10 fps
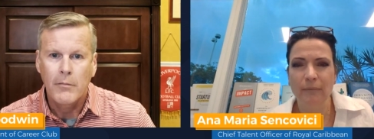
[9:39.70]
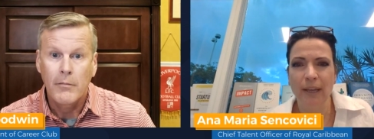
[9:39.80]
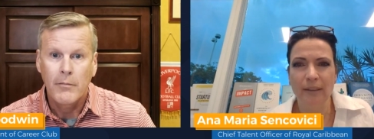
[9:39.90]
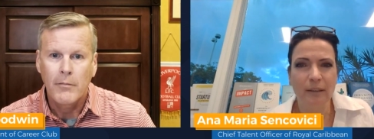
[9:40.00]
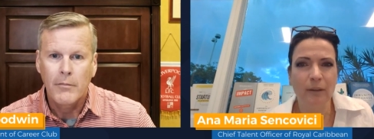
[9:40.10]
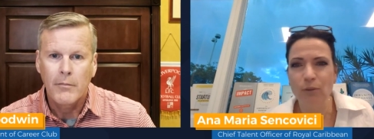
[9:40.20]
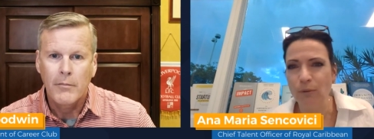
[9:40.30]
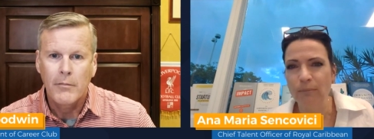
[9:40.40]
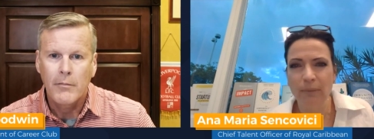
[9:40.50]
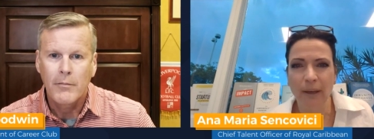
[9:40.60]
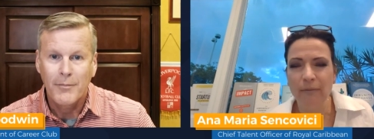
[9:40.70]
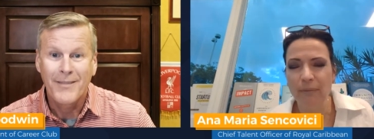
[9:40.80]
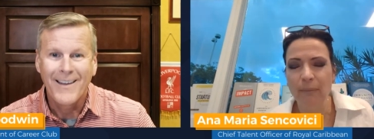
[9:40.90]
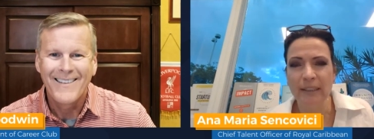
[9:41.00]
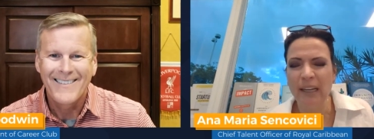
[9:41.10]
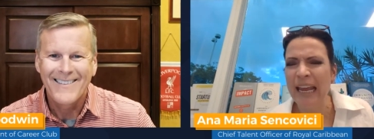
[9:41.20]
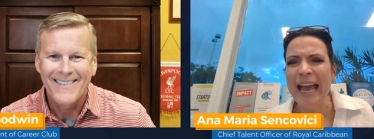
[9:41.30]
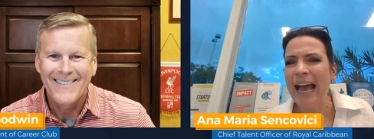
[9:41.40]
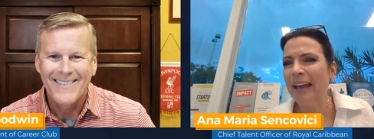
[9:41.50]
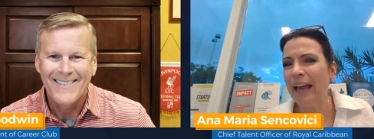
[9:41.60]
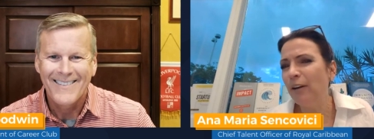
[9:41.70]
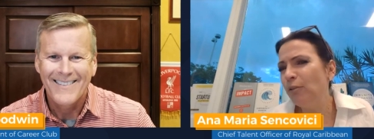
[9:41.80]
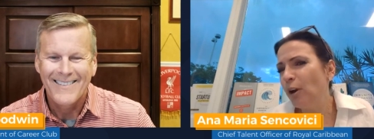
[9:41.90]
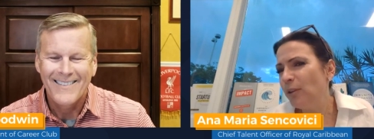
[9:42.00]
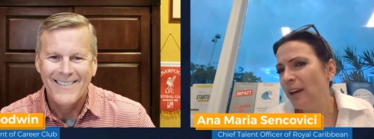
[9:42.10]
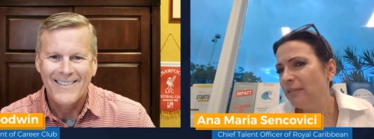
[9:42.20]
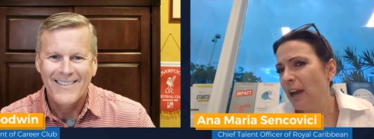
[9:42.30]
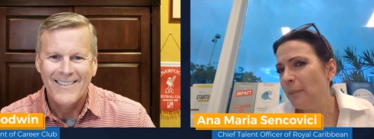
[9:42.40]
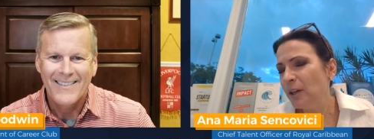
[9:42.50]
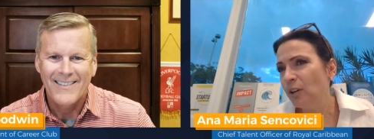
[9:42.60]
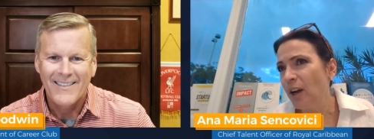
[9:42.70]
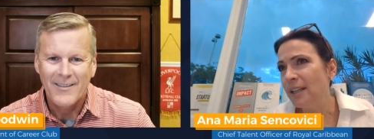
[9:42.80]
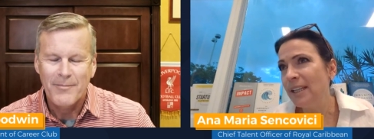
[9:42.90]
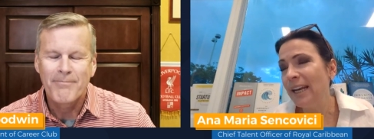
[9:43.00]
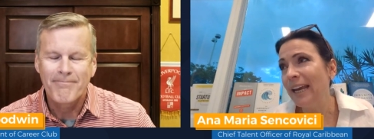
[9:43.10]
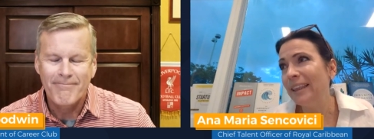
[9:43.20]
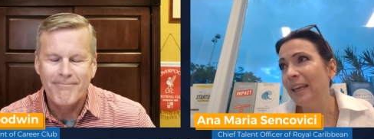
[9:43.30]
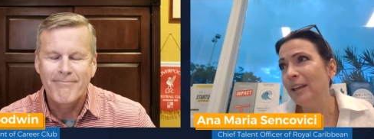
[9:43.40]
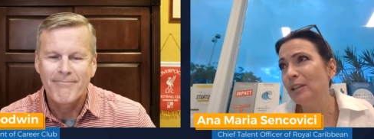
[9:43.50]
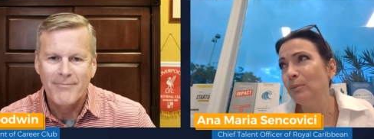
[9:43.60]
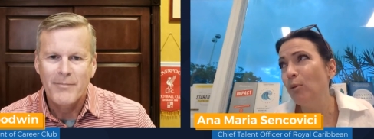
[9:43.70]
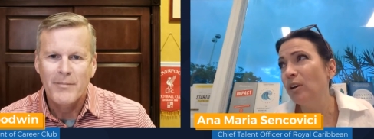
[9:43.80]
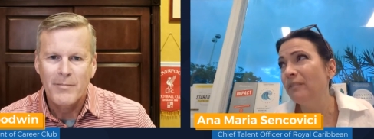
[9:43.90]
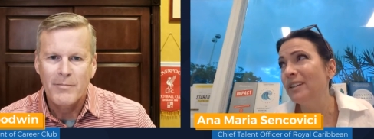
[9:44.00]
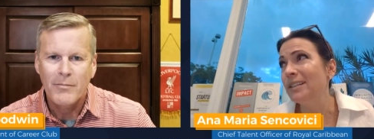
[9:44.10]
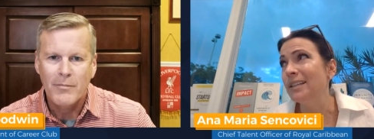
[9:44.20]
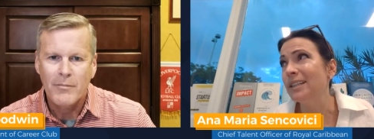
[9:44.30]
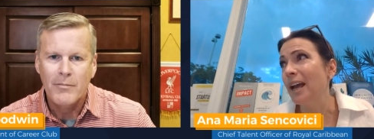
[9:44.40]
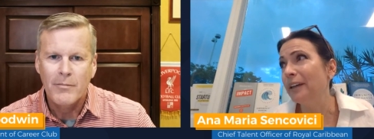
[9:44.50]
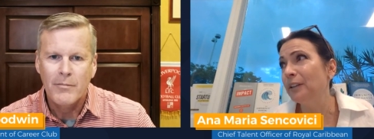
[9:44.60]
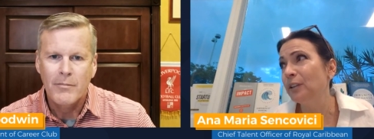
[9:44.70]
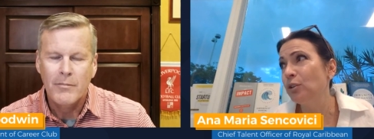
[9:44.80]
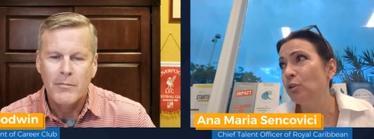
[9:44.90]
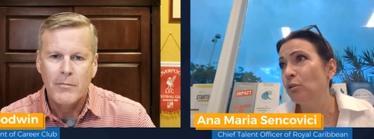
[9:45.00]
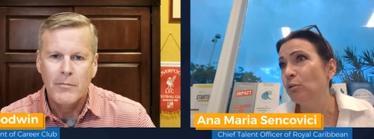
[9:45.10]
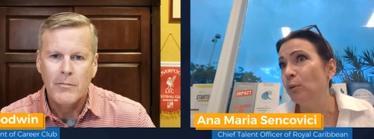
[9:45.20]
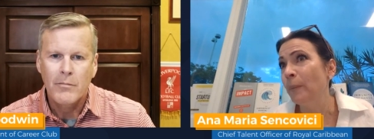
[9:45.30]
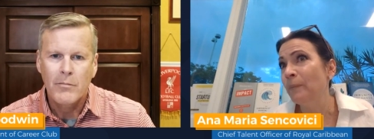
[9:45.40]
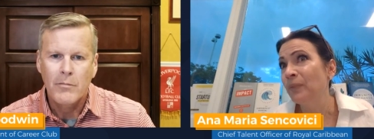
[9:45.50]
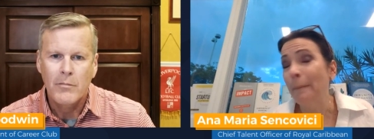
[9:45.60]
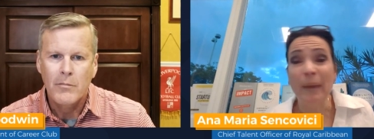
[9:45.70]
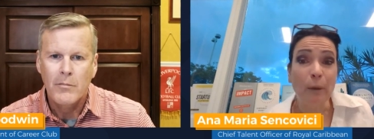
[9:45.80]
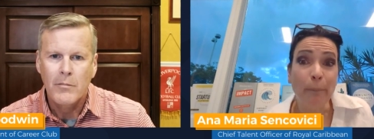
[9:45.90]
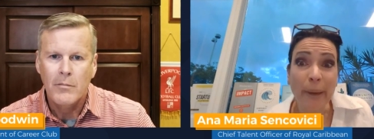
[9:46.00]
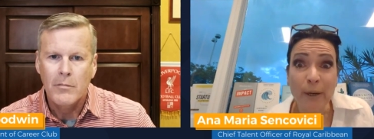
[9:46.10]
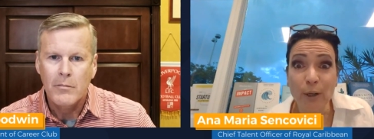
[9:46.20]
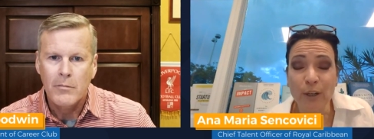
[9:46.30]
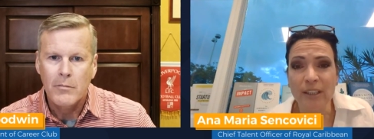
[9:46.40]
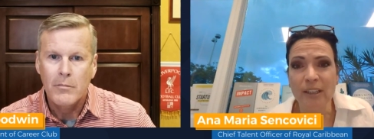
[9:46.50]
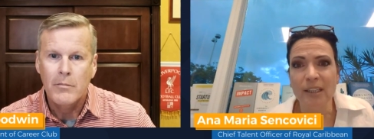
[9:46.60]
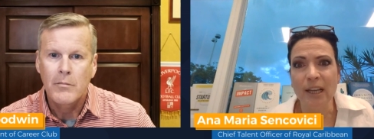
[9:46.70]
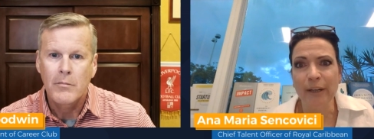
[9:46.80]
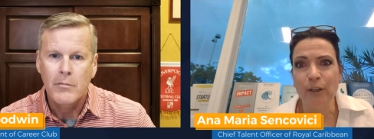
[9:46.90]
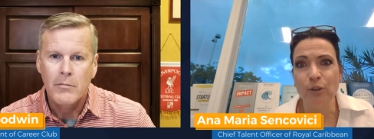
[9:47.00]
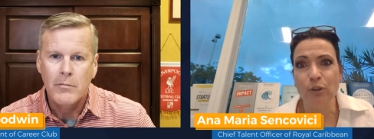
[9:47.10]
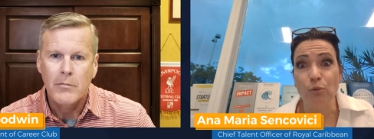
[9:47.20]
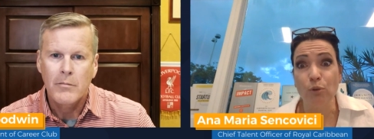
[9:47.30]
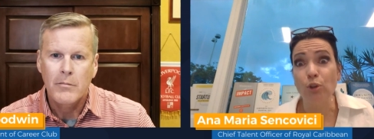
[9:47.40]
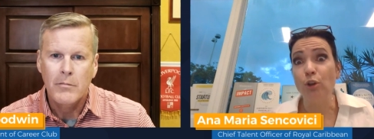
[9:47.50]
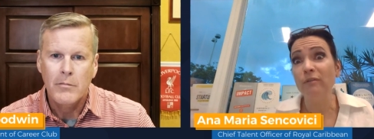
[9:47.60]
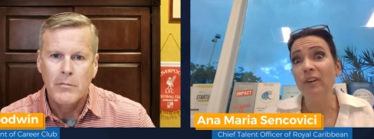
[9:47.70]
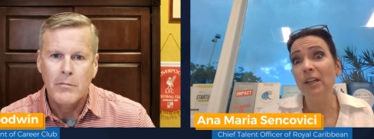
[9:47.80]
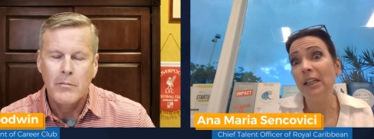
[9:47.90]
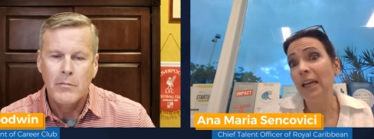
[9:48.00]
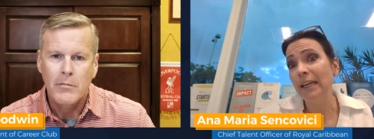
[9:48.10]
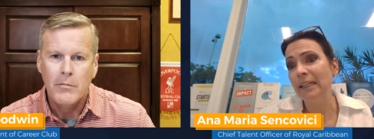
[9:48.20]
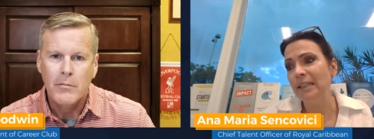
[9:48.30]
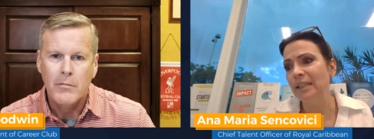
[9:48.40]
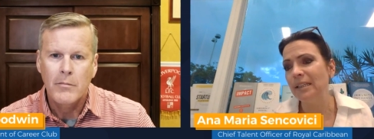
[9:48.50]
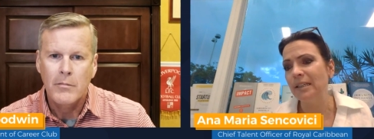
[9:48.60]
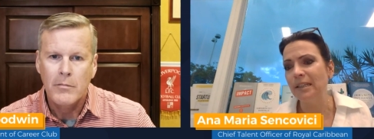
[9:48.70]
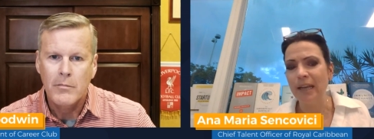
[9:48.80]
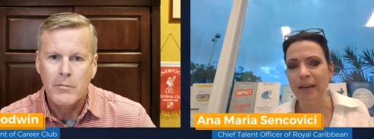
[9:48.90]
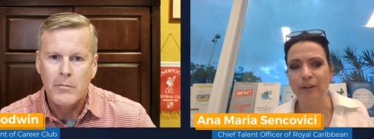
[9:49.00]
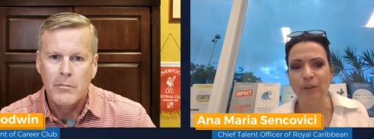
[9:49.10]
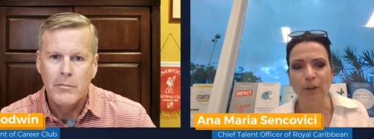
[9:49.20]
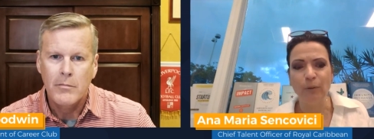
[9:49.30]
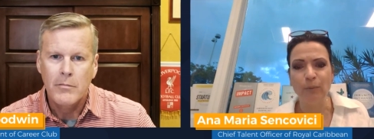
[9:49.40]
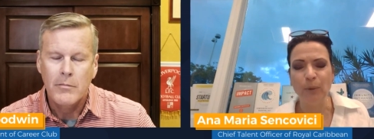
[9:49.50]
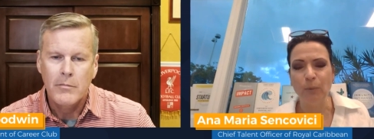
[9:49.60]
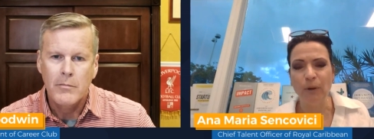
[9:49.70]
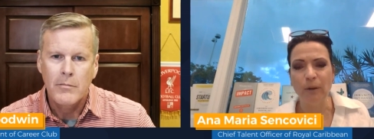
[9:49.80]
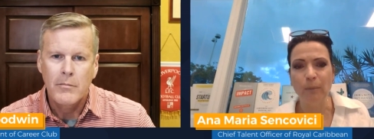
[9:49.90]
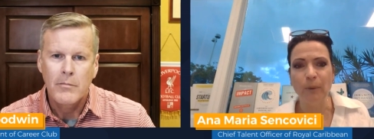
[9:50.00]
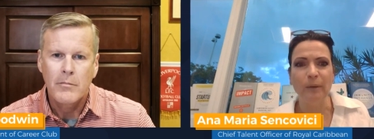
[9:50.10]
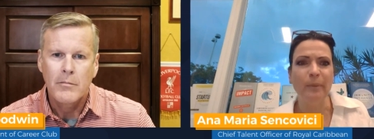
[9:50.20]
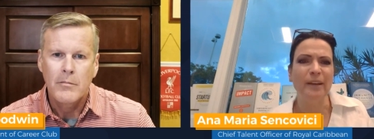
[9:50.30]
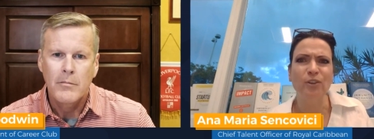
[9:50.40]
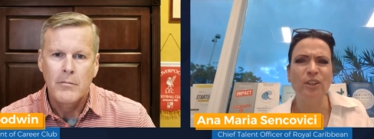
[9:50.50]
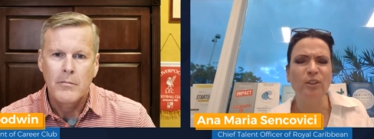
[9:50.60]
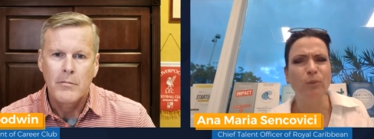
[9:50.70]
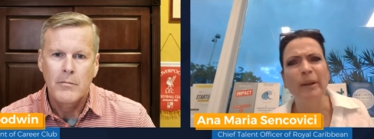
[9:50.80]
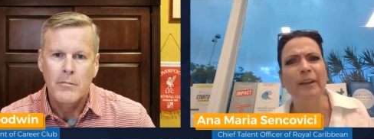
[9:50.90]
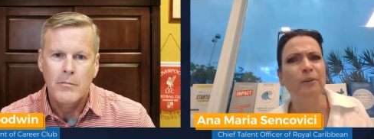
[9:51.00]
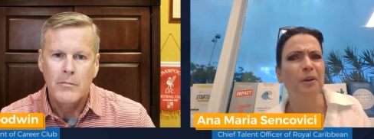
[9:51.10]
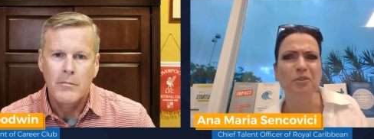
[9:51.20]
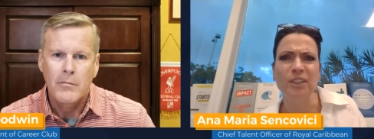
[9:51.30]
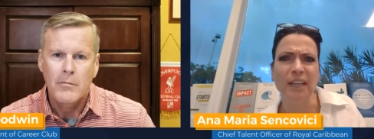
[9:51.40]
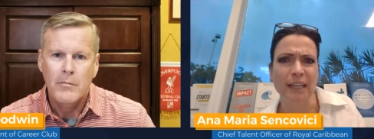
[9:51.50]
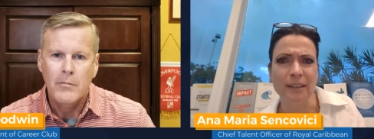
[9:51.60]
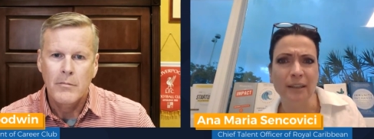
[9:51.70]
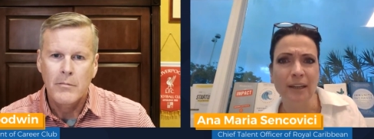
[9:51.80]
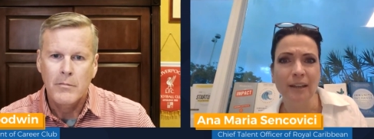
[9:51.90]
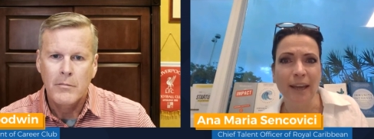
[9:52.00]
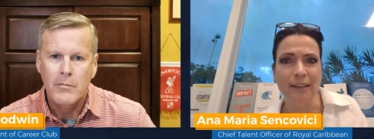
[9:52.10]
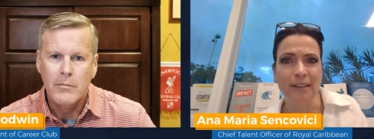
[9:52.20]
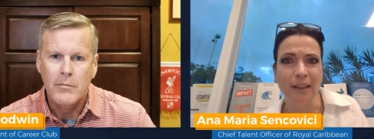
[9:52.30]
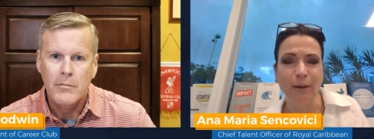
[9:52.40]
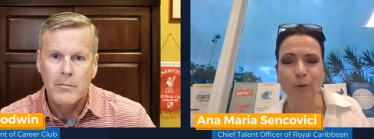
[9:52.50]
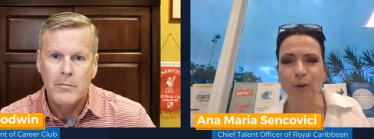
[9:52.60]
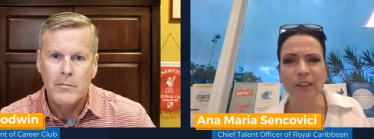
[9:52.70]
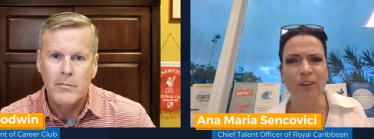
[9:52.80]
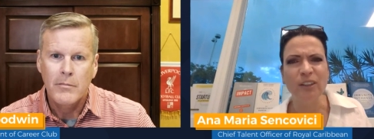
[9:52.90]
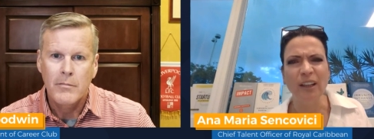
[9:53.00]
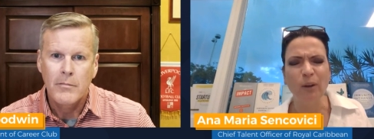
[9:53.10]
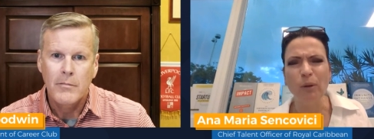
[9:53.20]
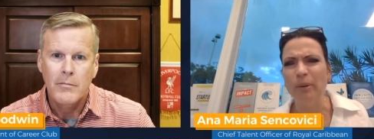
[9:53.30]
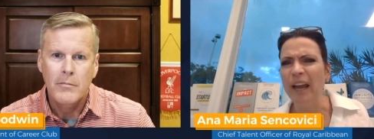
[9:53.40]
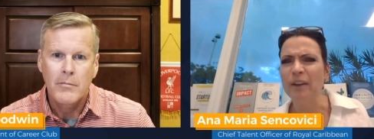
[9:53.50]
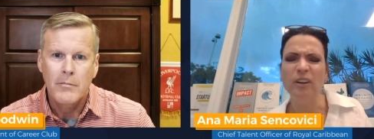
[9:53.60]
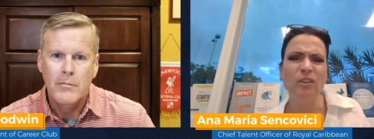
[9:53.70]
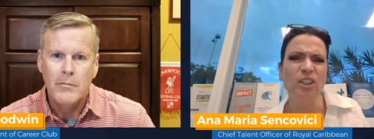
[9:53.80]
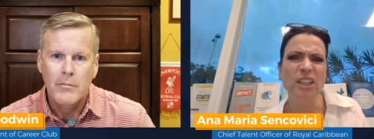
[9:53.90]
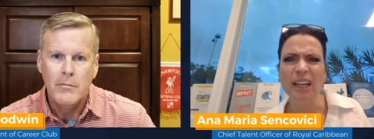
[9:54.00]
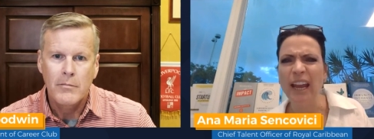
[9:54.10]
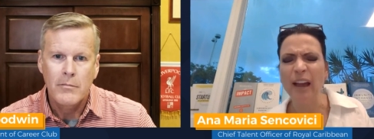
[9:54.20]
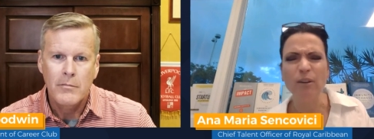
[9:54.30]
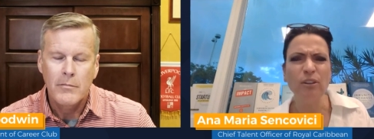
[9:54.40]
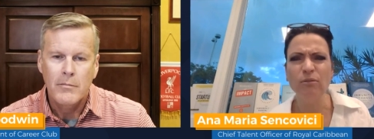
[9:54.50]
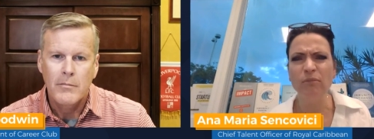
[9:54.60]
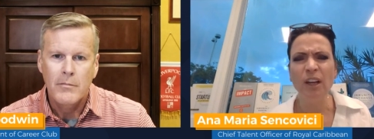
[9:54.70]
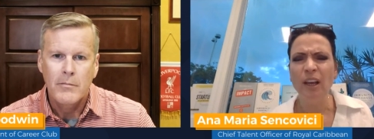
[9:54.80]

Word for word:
Speaker 1: existential kind of I, I, I don't know that I've come across that. I mm-hmm. think it's more of a desire to make better. It's a desire to serve our clients. It's a desire, you know, when when a, when a manager says, "Well, but I don't understand X thing," or a leader's like, "Well, but I don't understand. How do you,